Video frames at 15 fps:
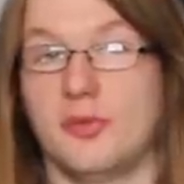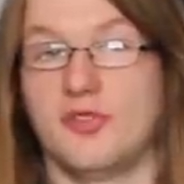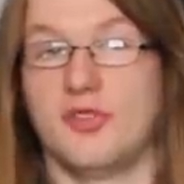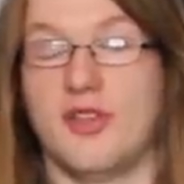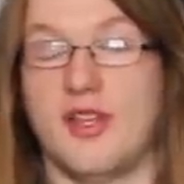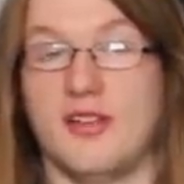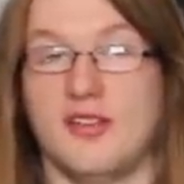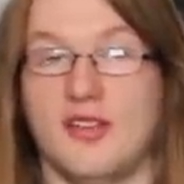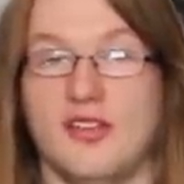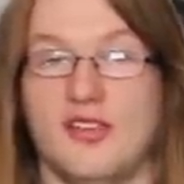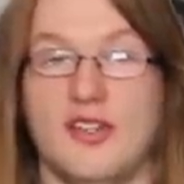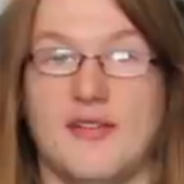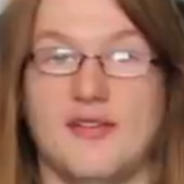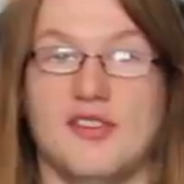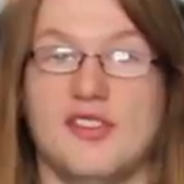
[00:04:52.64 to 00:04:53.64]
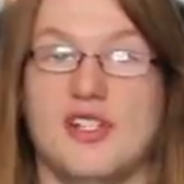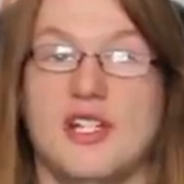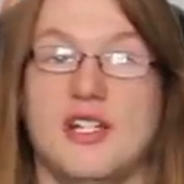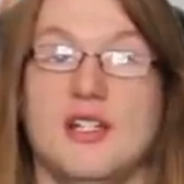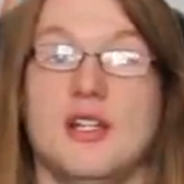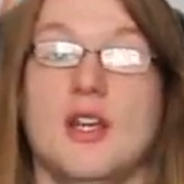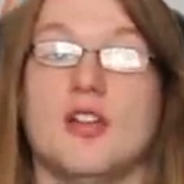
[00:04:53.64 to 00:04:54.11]
in
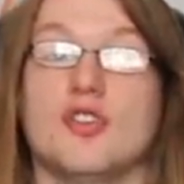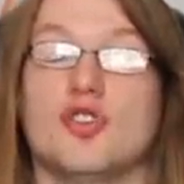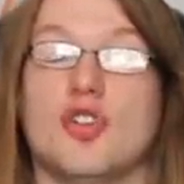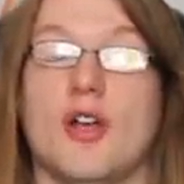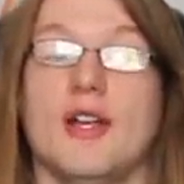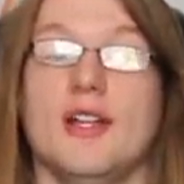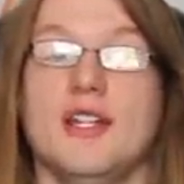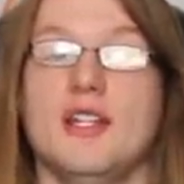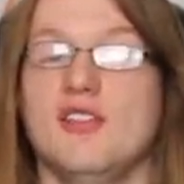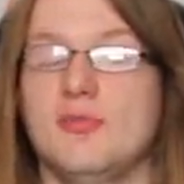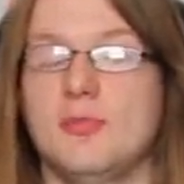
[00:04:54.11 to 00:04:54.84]
2017, Chinese